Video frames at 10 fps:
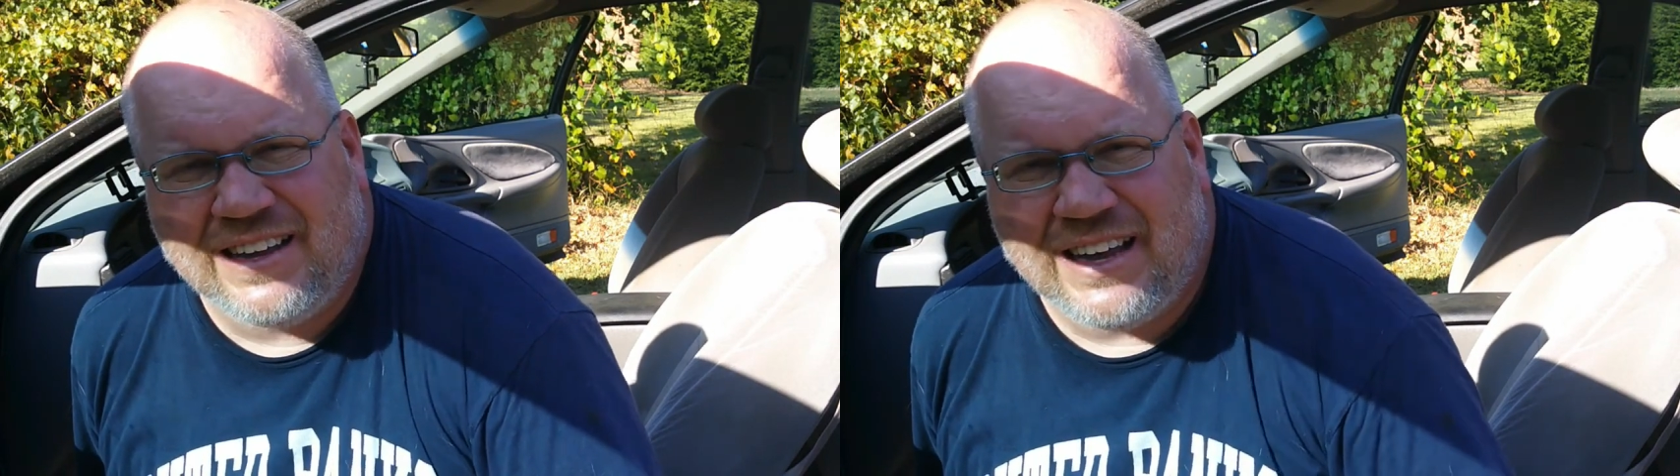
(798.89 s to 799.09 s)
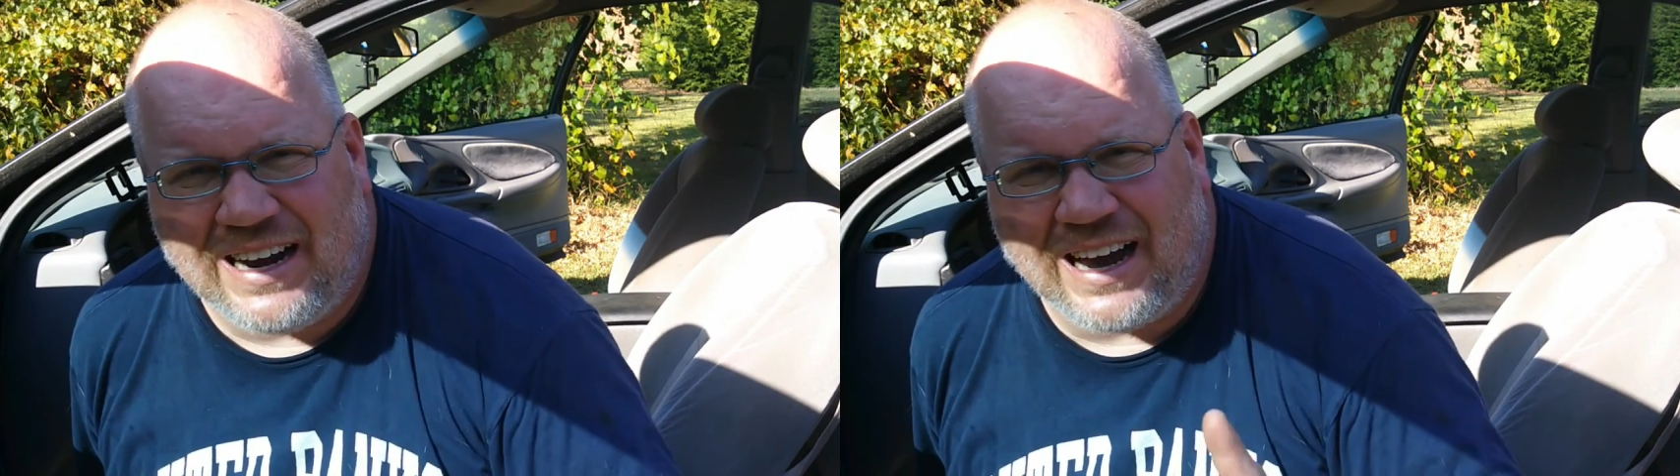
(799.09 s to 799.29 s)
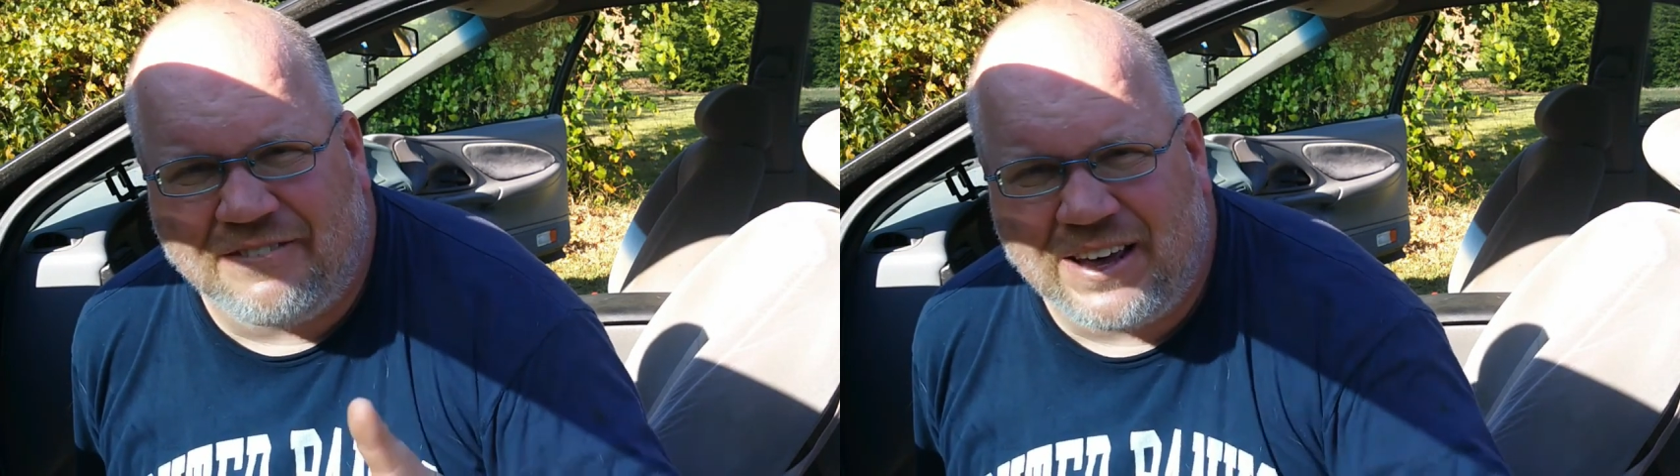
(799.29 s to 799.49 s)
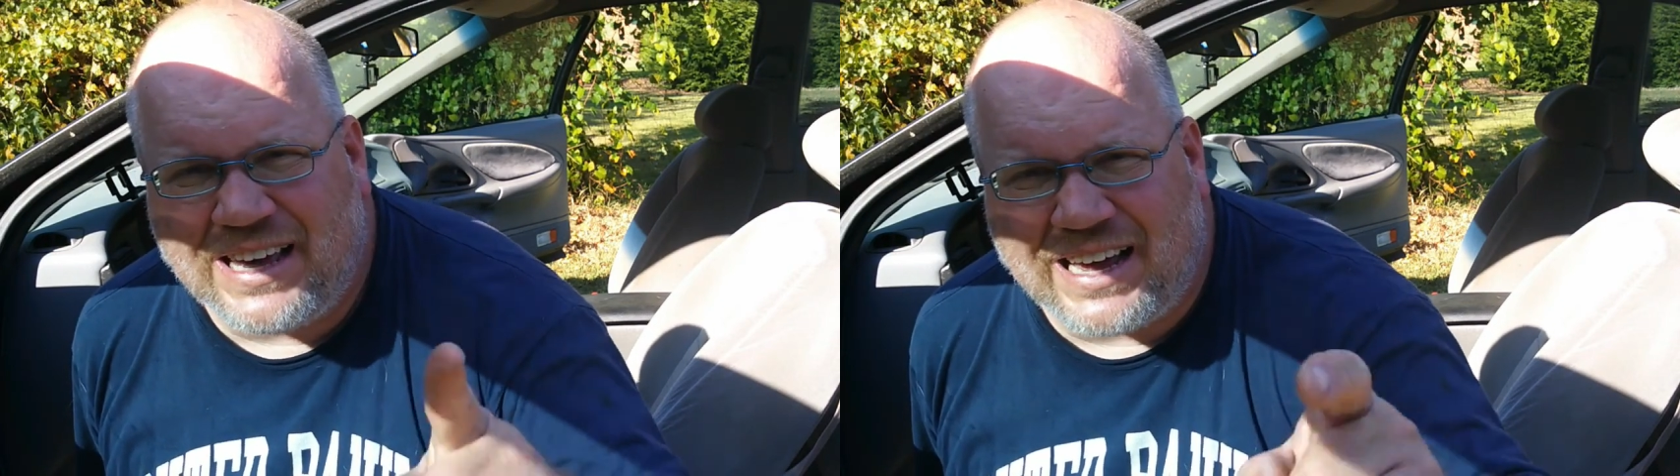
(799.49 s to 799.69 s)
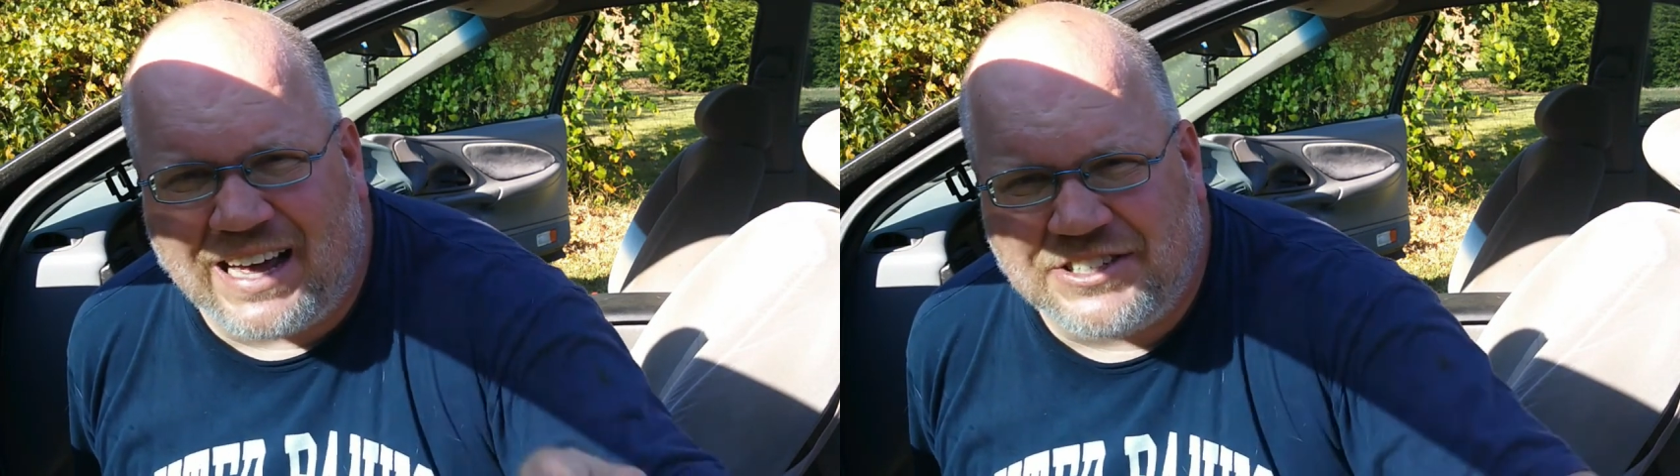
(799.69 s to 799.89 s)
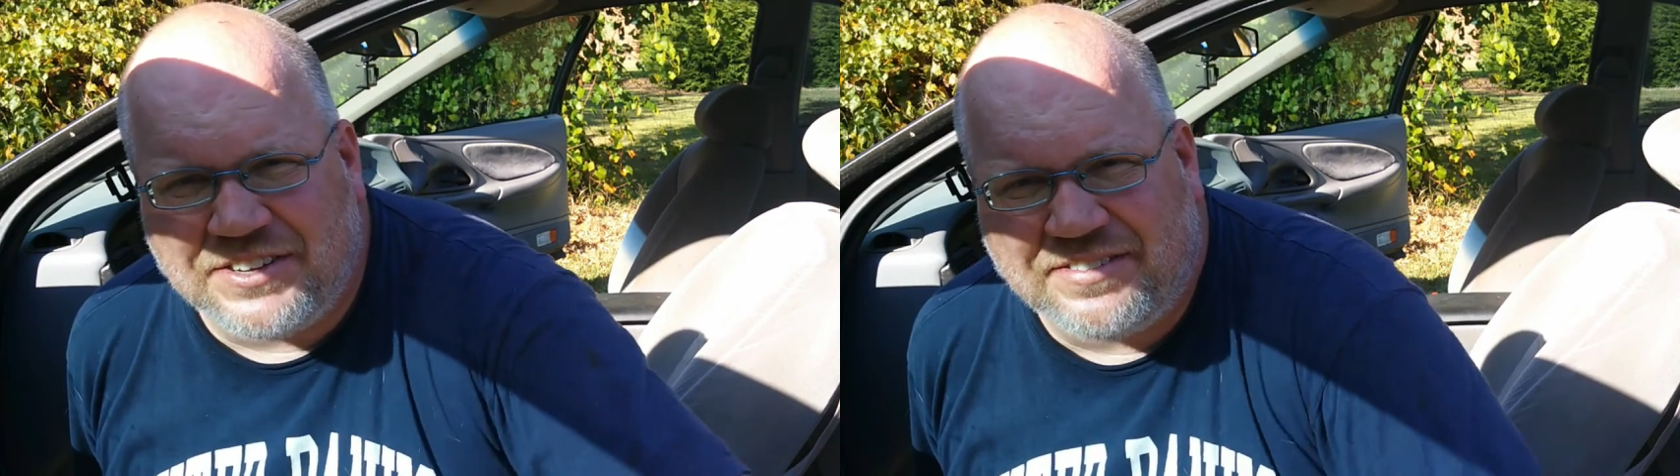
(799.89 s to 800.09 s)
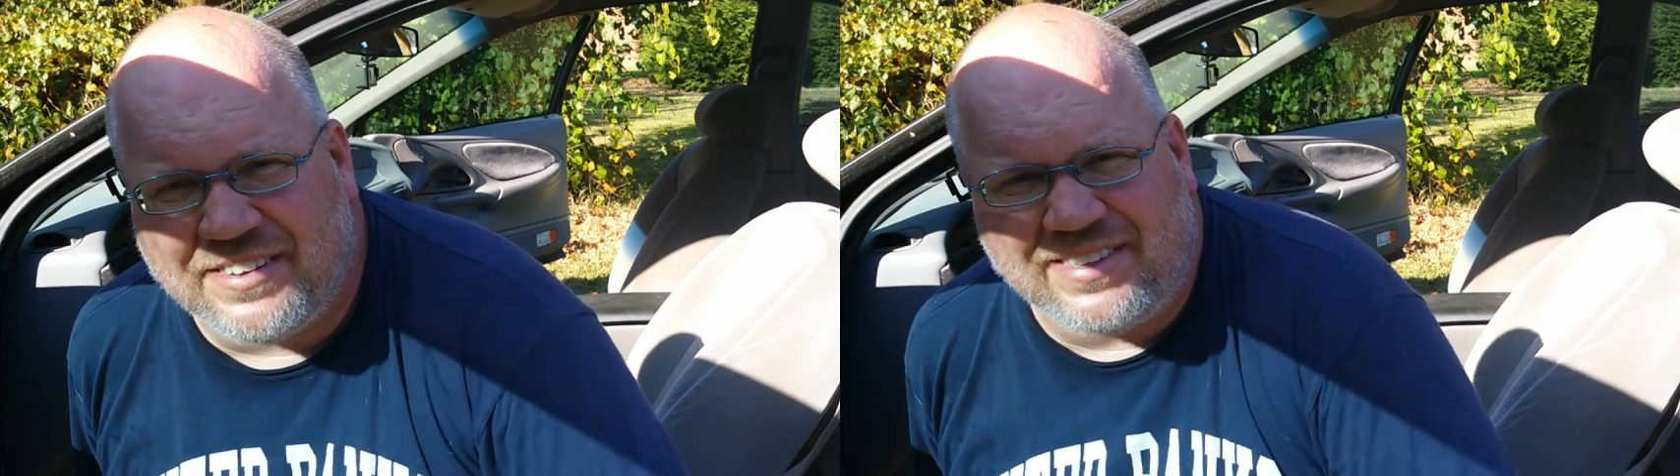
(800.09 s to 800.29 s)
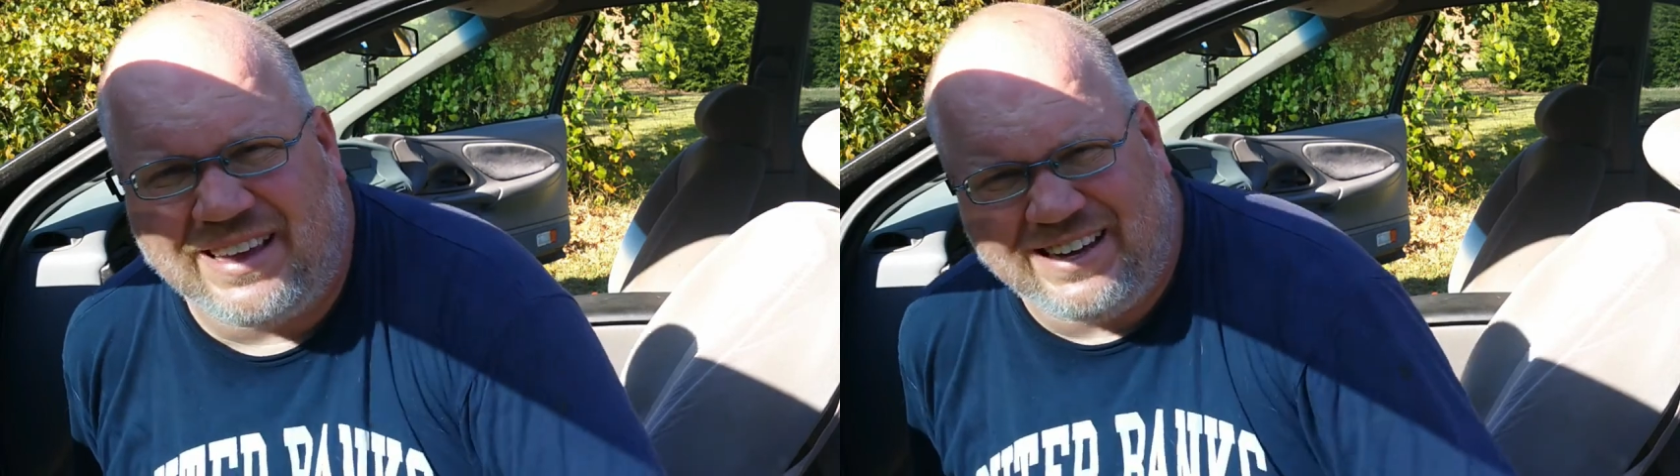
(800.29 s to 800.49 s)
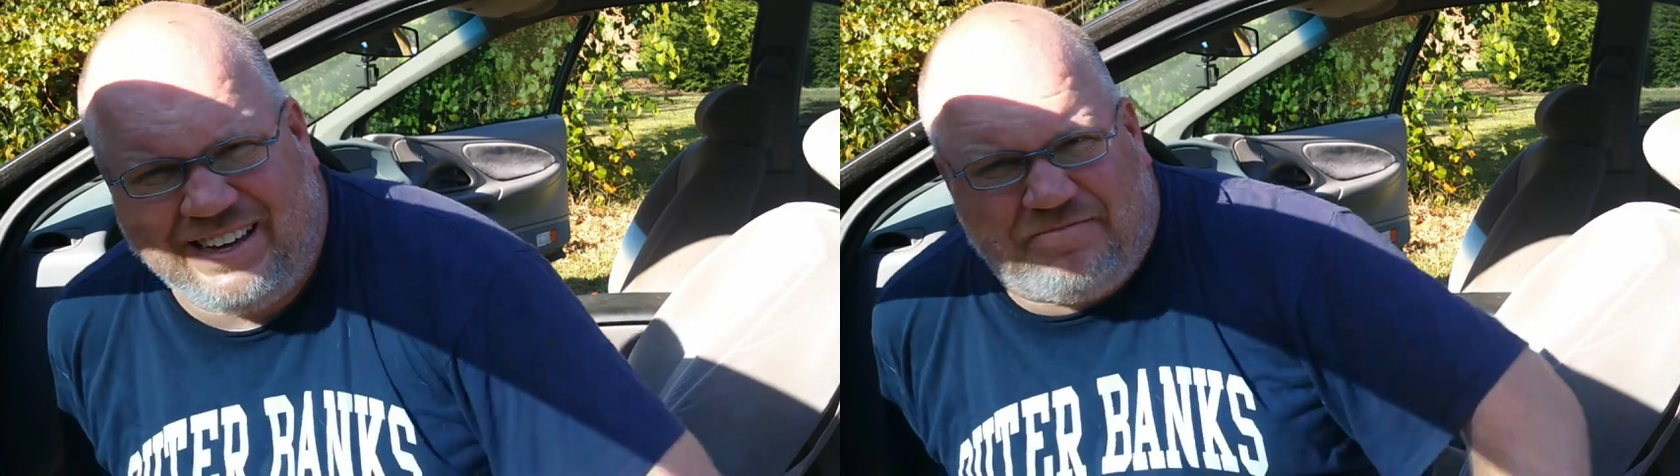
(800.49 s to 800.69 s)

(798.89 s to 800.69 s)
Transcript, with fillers: And I think I got just the thing.